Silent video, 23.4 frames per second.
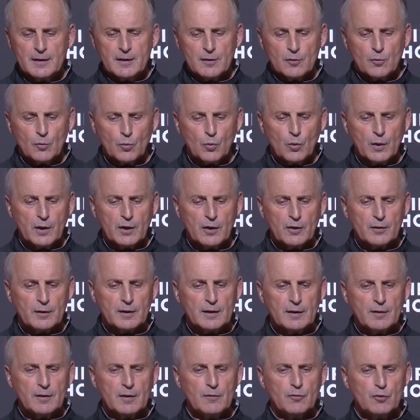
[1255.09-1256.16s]
where
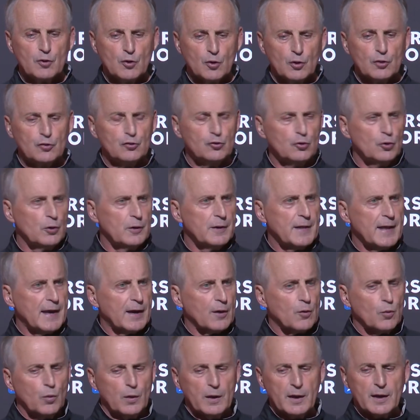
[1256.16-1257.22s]
if you're going to shoot it
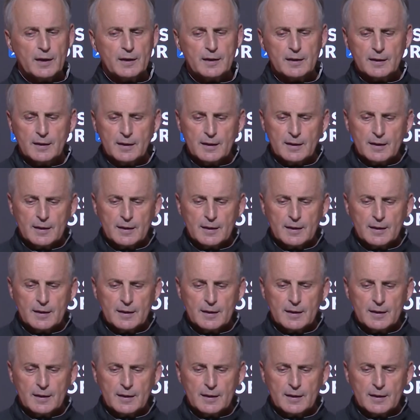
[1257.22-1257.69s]
that quick,